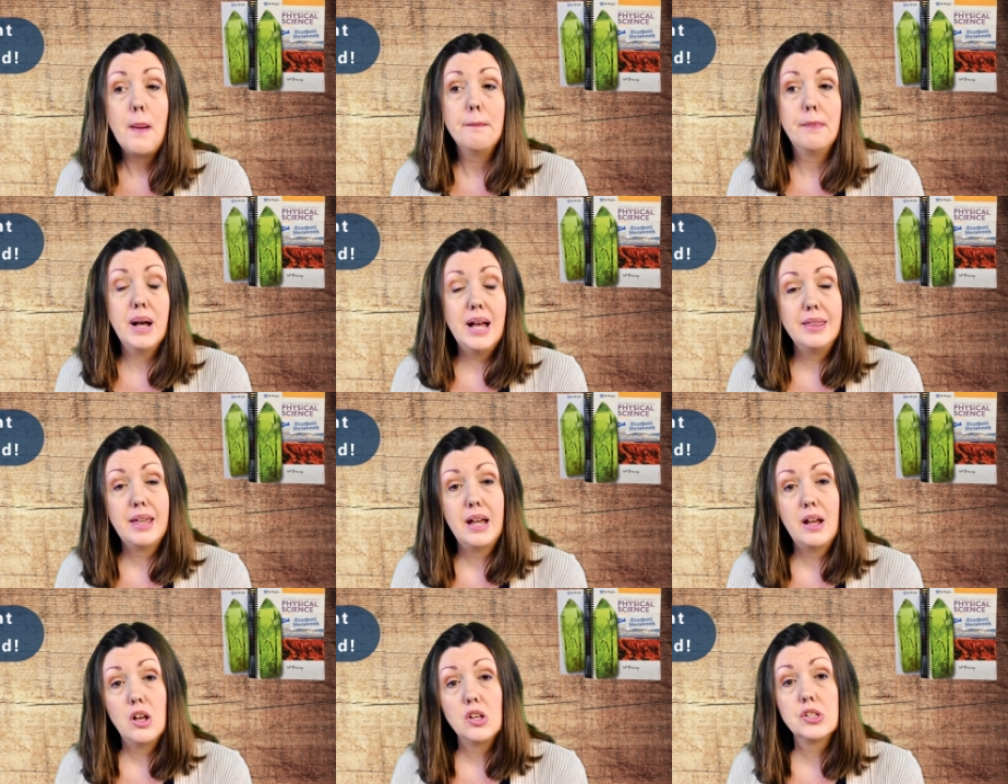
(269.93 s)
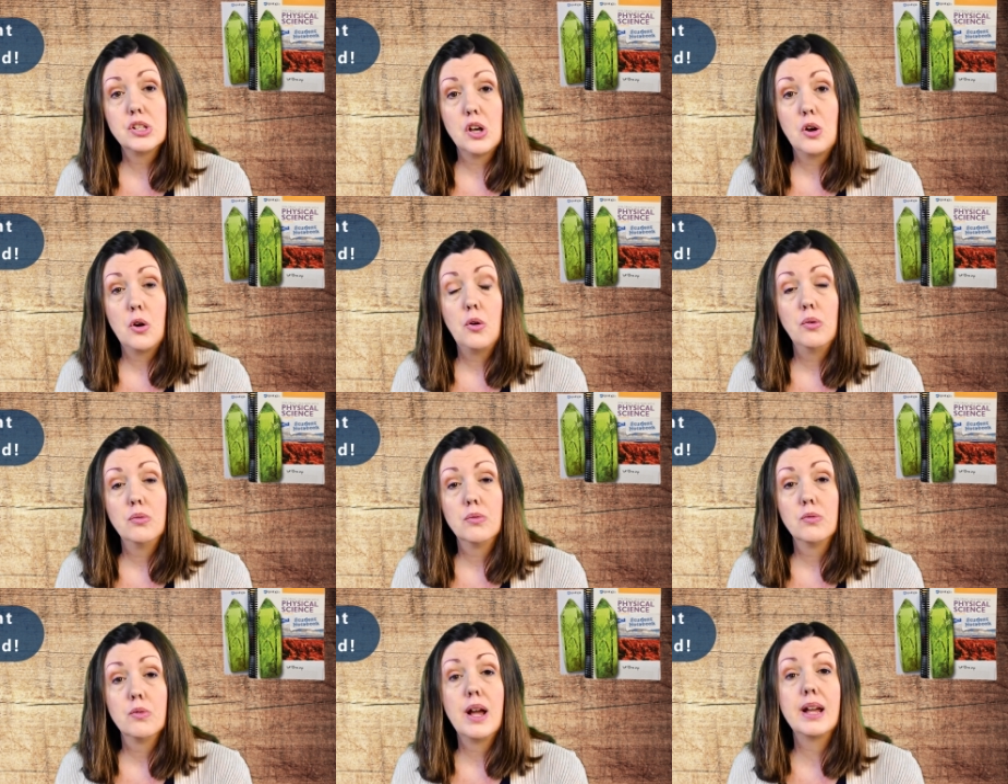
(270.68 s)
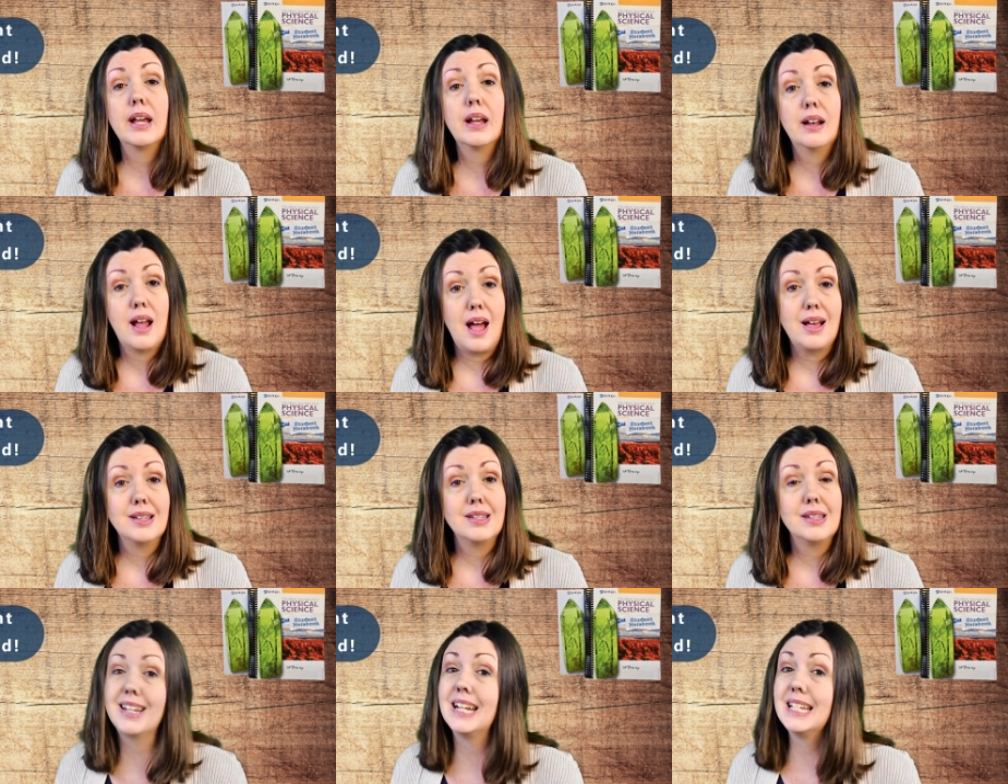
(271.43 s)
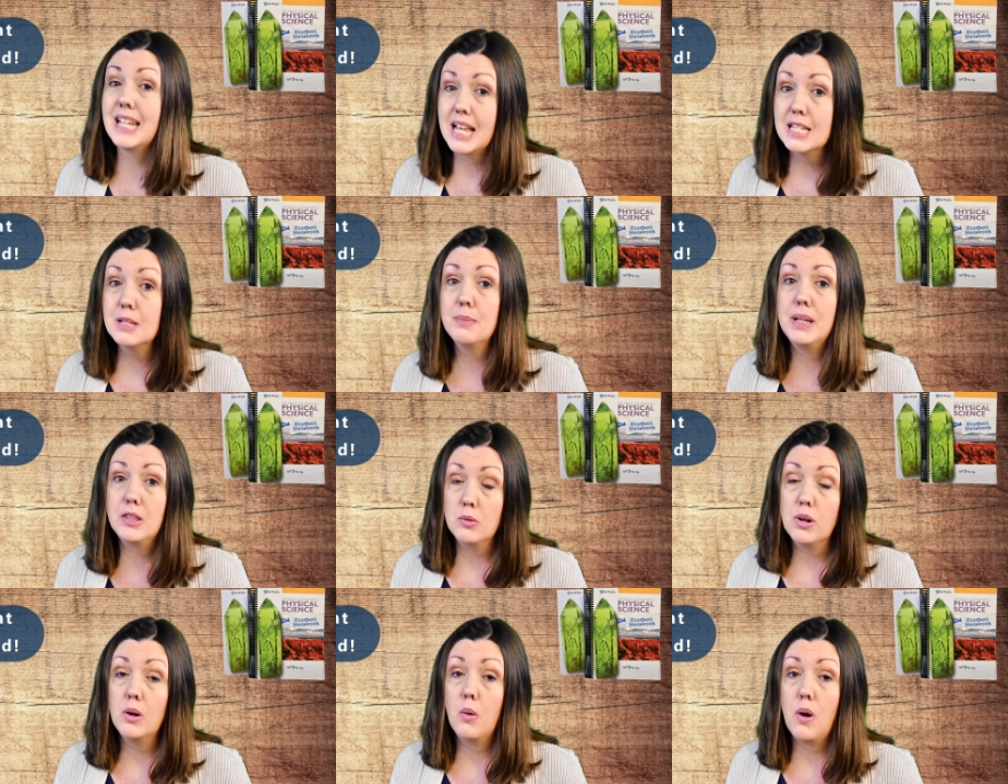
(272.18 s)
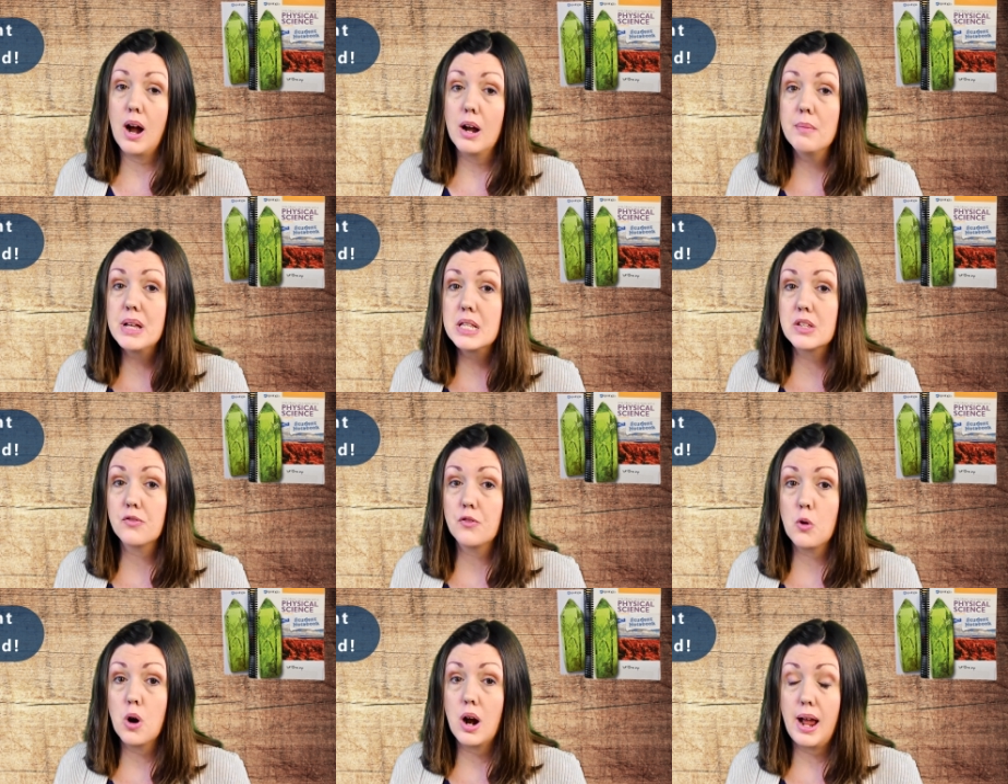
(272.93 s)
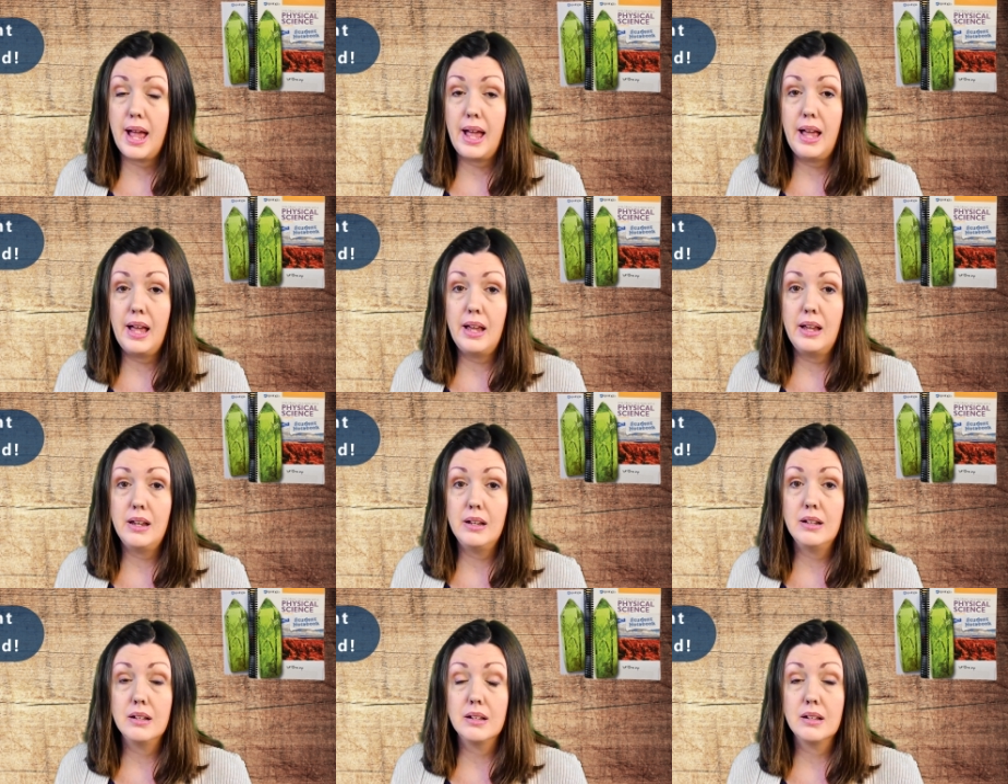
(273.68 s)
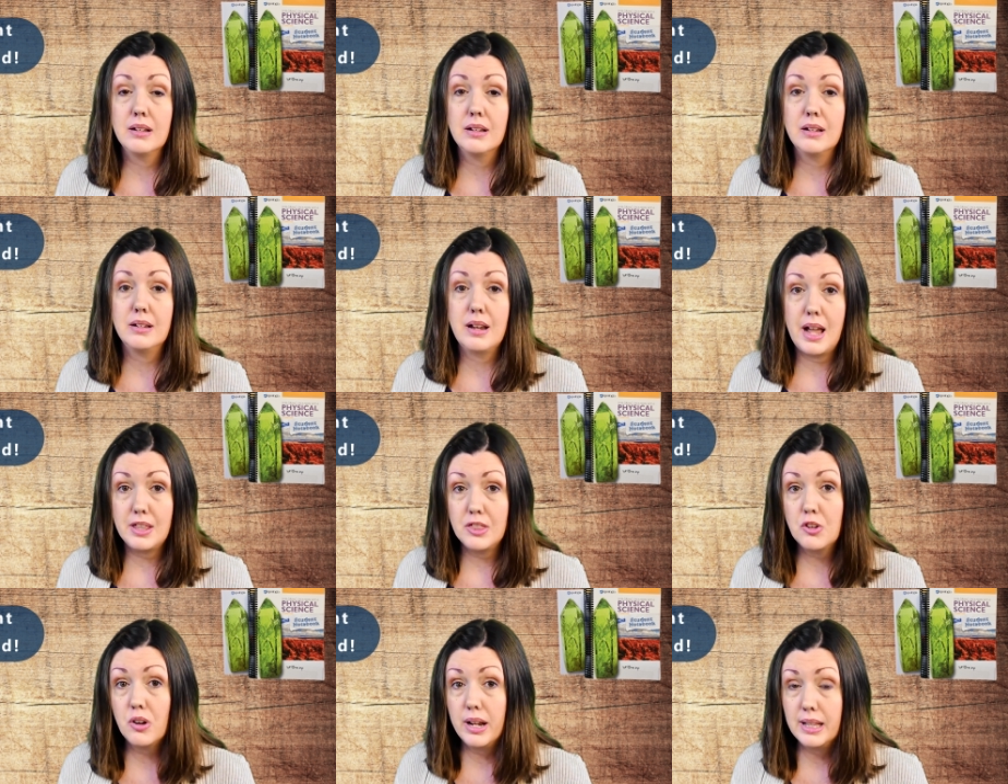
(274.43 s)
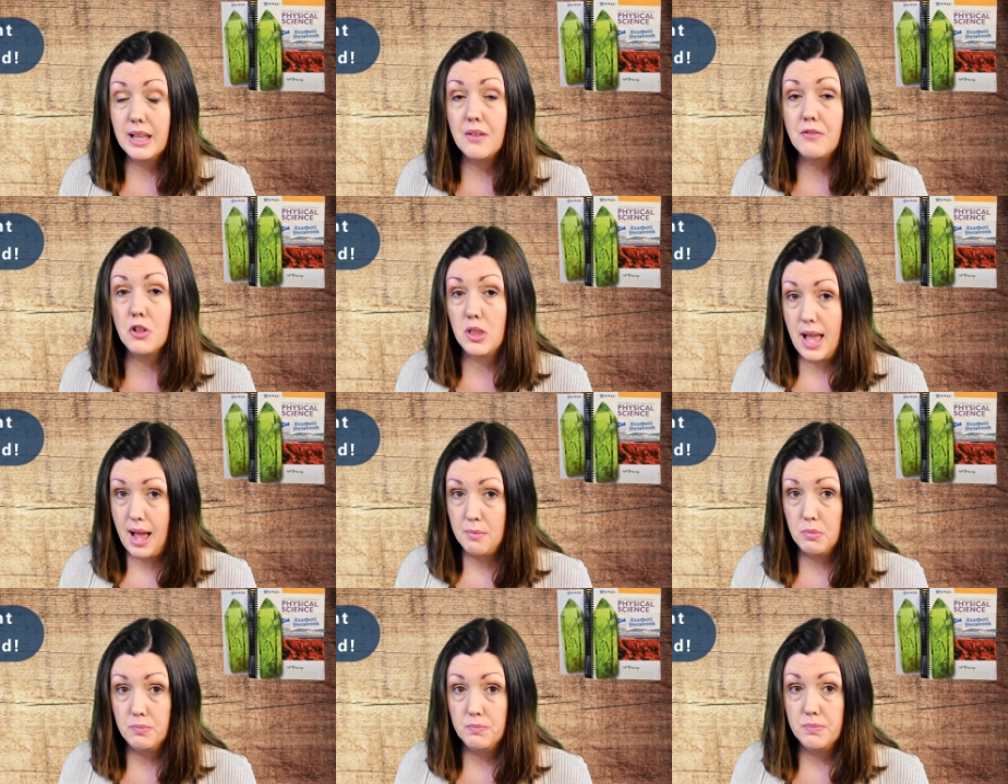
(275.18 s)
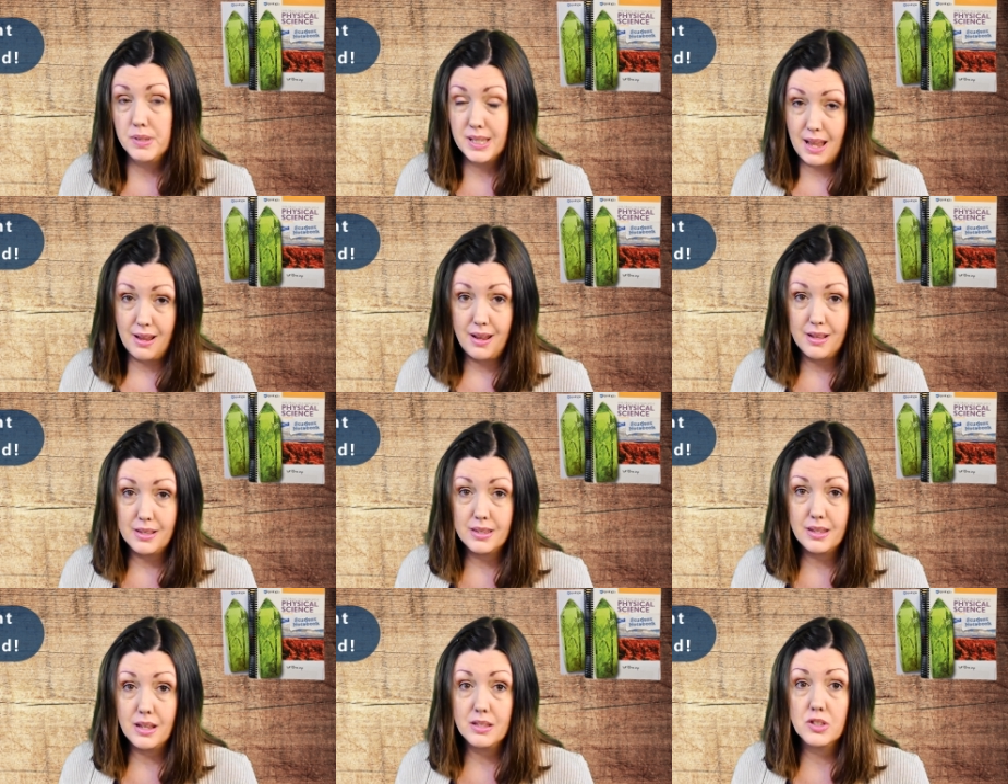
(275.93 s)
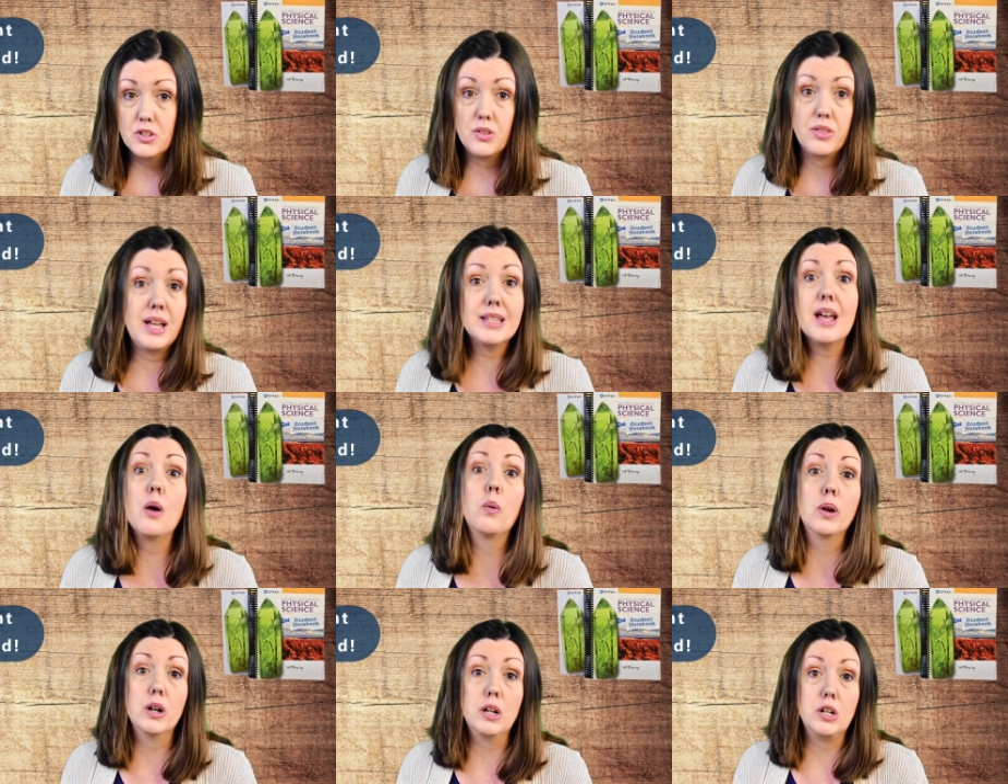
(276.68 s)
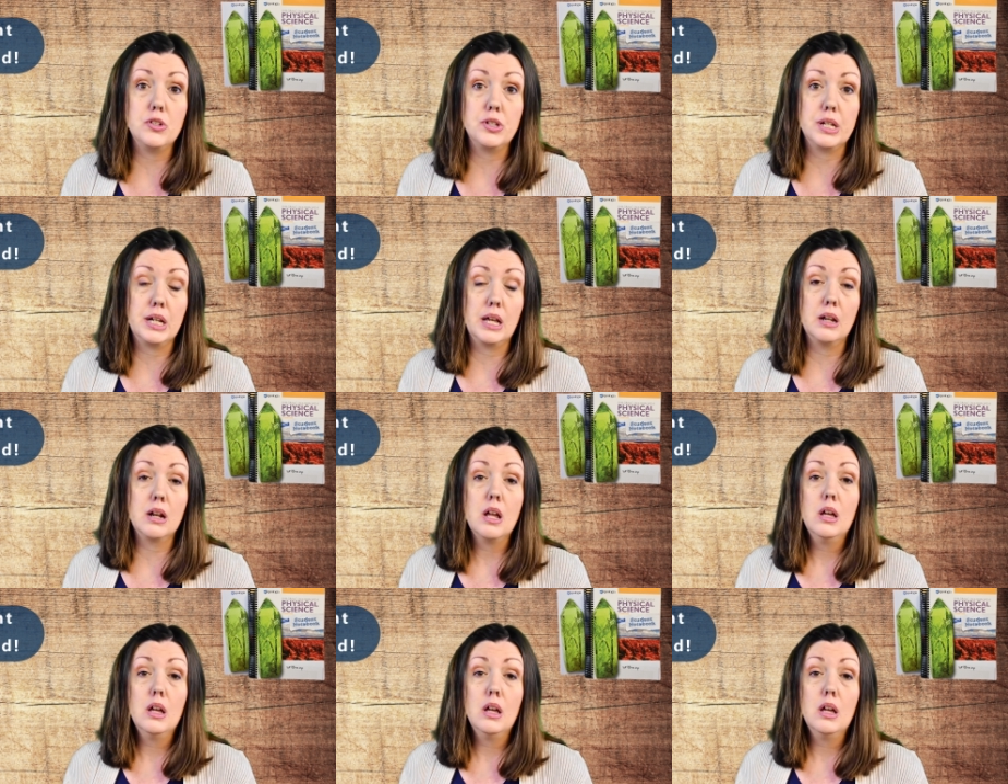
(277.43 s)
but they also recognize that it does meet the requirements for a 9th grade level lab science, and so that's how we're using it.